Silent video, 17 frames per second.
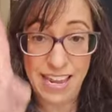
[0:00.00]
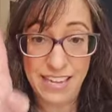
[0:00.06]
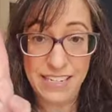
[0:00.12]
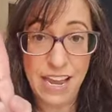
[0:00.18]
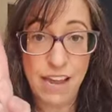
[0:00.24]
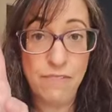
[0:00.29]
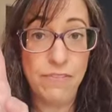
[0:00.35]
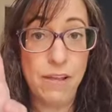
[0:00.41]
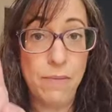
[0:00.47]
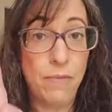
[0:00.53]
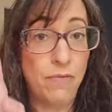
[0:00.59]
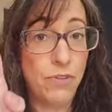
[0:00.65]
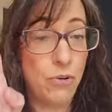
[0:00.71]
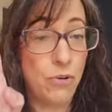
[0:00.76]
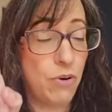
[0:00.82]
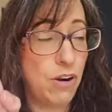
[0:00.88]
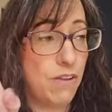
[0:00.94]

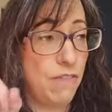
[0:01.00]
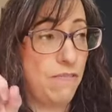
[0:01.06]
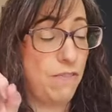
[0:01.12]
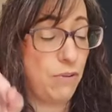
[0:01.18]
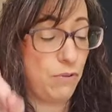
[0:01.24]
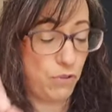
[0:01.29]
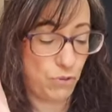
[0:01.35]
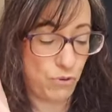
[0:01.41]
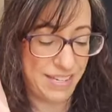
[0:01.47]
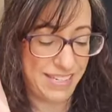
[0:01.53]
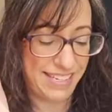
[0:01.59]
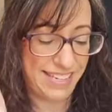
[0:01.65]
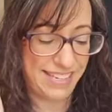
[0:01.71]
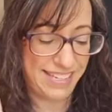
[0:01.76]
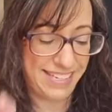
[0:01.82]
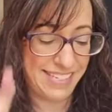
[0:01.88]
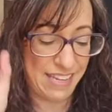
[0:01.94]
anti-inflammatory food
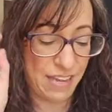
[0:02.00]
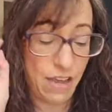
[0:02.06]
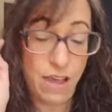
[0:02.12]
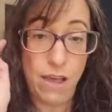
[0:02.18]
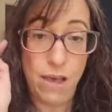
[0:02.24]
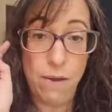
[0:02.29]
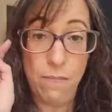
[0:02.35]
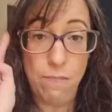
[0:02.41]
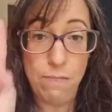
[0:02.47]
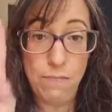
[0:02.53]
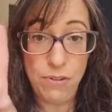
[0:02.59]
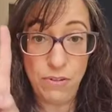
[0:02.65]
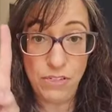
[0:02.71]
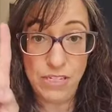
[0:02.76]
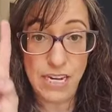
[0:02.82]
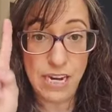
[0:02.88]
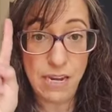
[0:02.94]
choices,
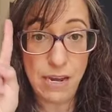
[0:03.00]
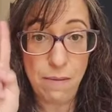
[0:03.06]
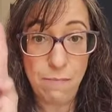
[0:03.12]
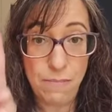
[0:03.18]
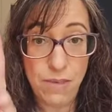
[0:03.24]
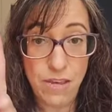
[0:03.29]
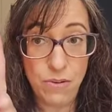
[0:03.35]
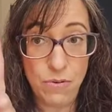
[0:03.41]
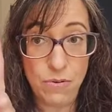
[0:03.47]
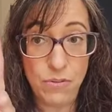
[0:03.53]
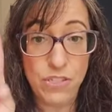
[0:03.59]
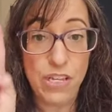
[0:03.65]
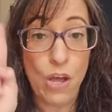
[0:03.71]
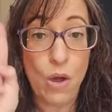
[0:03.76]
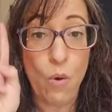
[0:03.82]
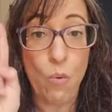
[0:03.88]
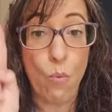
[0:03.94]
building
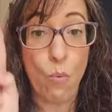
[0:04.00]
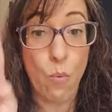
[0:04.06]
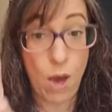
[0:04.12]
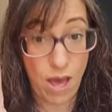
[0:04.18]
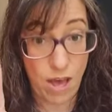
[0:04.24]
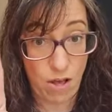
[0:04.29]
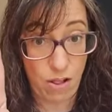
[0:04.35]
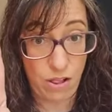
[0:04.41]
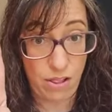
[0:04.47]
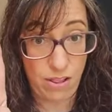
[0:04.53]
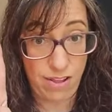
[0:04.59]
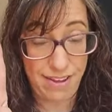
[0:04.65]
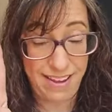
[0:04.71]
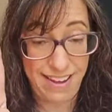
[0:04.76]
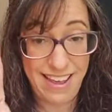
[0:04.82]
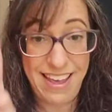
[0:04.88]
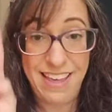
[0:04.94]
meals well
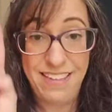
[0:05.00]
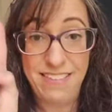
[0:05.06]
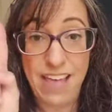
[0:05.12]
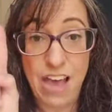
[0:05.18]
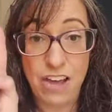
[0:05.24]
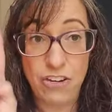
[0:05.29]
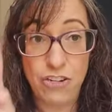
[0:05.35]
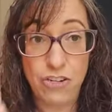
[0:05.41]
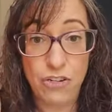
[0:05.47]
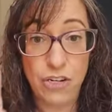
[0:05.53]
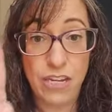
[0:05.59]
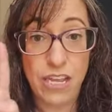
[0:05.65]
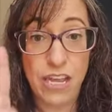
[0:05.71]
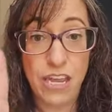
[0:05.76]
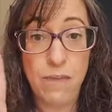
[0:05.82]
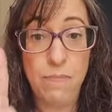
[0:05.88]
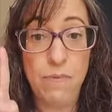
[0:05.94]
that should
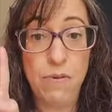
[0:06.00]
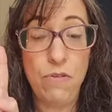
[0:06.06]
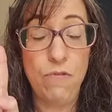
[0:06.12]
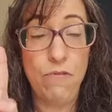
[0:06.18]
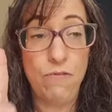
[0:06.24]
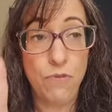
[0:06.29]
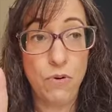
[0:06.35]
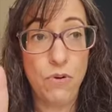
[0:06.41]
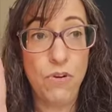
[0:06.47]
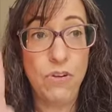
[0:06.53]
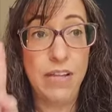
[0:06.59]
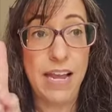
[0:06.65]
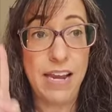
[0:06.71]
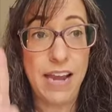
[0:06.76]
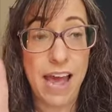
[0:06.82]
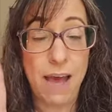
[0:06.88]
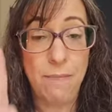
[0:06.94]
keep you full
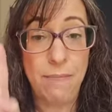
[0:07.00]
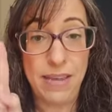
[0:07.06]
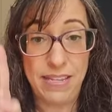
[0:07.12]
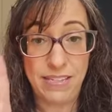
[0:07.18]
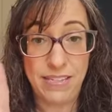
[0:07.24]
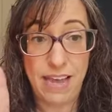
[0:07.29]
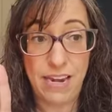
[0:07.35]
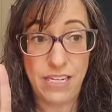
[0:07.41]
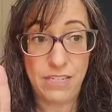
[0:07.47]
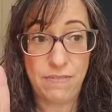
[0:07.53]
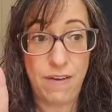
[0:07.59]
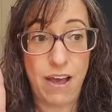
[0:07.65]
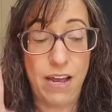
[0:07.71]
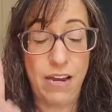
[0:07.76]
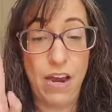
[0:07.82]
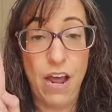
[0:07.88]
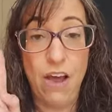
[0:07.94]
and happy and
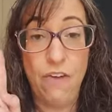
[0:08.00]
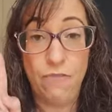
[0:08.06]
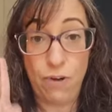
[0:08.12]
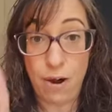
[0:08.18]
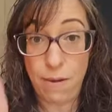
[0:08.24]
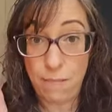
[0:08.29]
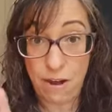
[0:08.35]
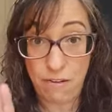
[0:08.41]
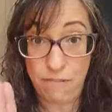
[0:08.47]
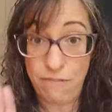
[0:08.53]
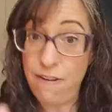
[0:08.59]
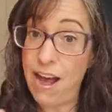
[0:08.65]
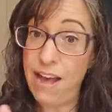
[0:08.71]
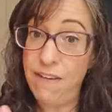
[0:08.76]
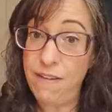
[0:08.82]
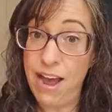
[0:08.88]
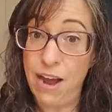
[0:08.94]
satisfied for about
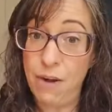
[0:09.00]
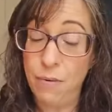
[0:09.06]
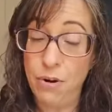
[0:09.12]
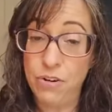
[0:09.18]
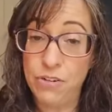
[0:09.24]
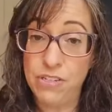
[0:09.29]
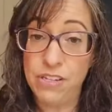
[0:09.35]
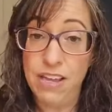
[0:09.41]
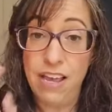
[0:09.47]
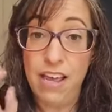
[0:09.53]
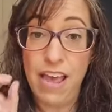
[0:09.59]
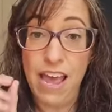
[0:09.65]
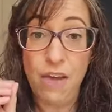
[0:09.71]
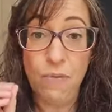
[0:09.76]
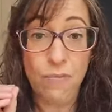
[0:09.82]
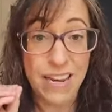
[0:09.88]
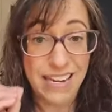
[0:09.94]
five hours.
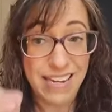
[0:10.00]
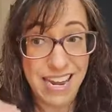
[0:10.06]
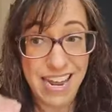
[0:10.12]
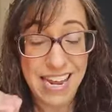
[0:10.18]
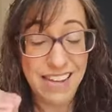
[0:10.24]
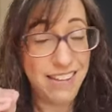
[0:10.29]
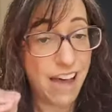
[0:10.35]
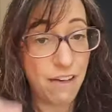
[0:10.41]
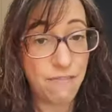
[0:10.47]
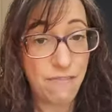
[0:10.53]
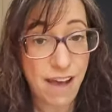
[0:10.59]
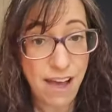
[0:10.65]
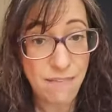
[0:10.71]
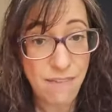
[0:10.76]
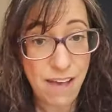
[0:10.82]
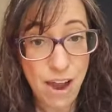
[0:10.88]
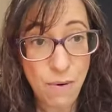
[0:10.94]
And we need that
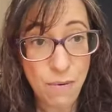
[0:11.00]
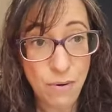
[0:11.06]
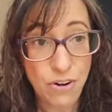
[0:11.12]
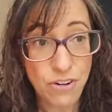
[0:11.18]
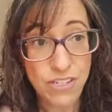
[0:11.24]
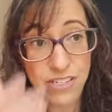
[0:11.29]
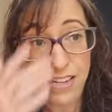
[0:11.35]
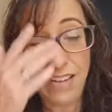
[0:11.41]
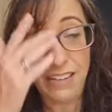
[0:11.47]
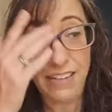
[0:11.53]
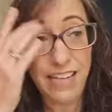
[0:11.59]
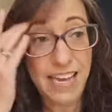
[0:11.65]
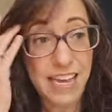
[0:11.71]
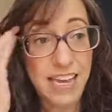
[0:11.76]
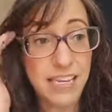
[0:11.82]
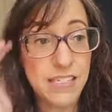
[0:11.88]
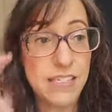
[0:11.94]
five hours at
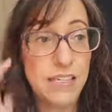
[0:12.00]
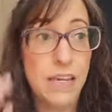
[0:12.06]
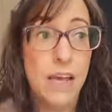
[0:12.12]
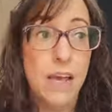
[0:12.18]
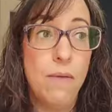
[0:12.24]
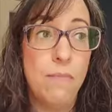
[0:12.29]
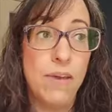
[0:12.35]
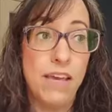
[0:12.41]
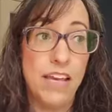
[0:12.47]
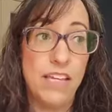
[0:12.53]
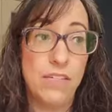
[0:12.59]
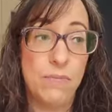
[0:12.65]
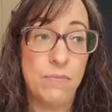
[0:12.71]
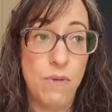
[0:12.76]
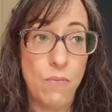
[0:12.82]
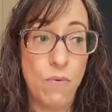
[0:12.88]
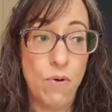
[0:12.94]
least
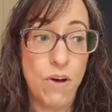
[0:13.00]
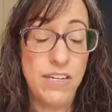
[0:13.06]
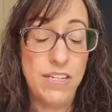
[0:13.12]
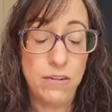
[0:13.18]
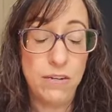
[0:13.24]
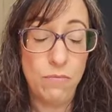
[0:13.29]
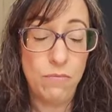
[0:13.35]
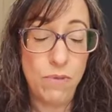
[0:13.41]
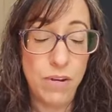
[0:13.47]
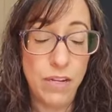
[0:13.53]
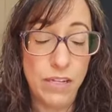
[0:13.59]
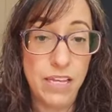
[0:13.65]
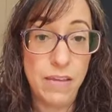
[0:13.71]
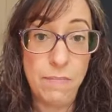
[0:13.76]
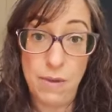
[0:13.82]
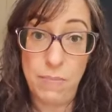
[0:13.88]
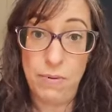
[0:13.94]
because we want to
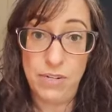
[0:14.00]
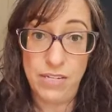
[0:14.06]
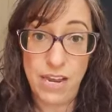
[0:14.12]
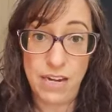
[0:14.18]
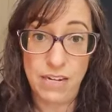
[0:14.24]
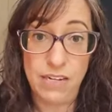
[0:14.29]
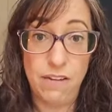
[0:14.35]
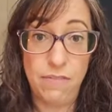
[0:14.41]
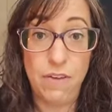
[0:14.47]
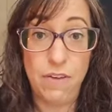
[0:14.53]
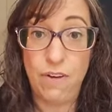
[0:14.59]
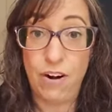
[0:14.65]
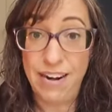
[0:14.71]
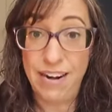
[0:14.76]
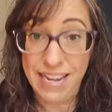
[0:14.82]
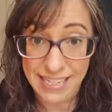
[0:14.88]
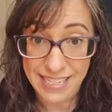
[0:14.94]
really be protective of
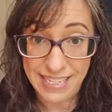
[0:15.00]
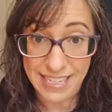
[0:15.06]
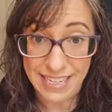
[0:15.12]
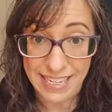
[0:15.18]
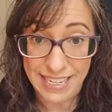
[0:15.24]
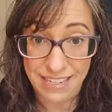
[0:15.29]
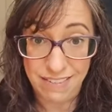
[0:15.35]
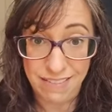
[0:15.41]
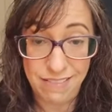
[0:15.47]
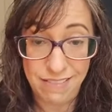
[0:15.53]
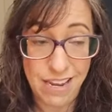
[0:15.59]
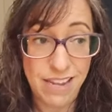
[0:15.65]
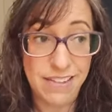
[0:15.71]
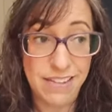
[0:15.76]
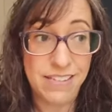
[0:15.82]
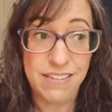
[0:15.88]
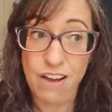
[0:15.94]
our insulin.
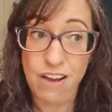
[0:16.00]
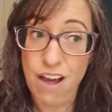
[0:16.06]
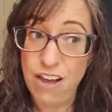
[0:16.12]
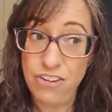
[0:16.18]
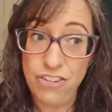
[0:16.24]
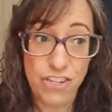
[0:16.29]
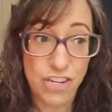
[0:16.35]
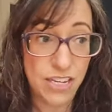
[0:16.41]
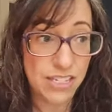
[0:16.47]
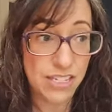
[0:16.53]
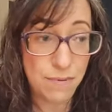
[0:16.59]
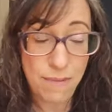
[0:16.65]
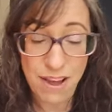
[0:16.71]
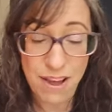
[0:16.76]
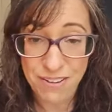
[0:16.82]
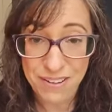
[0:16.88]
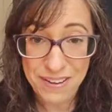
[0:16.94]
It's not just
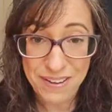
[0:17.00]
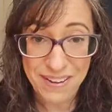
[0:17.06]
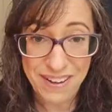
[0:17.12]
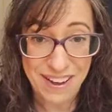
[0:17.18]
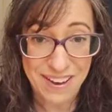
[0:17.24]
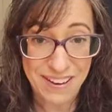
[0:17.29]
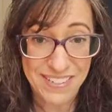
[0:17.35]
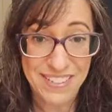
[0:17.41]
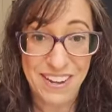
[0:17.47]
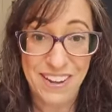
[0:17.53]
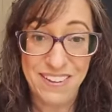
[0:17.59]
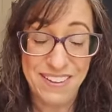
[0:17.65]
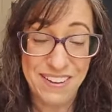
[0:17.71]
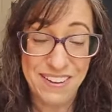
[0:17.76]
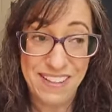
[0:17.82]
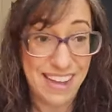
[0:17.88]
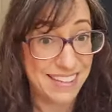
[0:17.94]
about glucose,
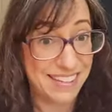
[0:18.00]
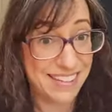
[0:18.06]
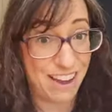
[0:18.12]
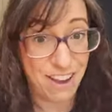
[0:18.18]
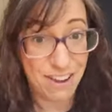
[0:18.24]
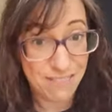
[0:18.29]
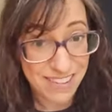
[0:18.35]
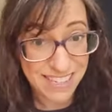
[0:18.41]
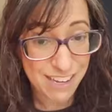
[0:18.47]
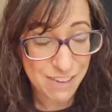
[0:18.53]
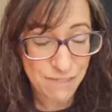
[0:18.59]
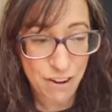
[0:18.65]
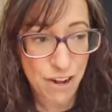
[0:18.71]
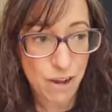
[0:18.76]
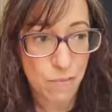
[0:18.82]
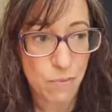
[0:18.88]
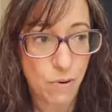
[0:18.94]
although that's obviously
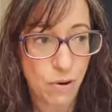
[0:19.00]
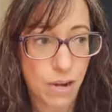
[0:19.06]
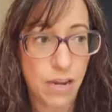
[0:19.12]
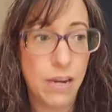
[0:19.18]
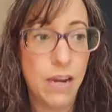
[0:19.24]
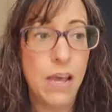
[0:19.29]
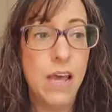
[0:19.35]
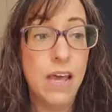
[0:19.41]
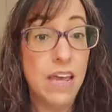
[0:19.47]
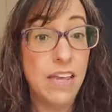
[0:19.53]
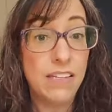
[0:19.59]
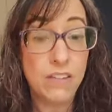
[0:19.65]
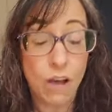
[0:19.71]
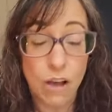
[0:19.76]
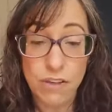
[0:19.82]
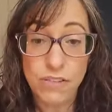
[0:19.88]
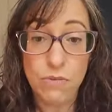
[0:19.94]
very important. It's
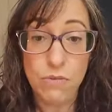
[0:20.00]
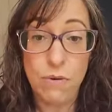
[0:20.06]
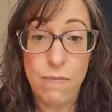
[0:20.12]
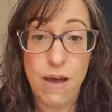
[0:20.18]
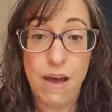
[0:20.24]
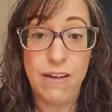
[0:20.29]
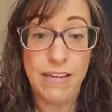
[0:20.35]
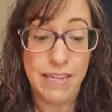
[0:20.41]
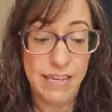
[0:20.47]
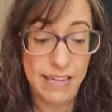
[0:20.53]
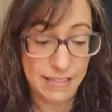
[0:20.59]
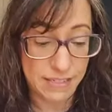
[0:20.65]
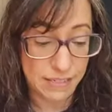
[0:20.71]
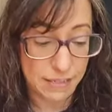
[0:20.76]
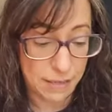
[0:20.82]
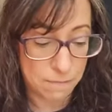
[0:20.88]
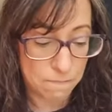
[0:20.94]
also about
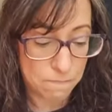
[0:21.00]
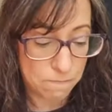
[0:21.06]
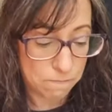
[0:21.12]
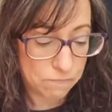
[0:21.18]
insulin.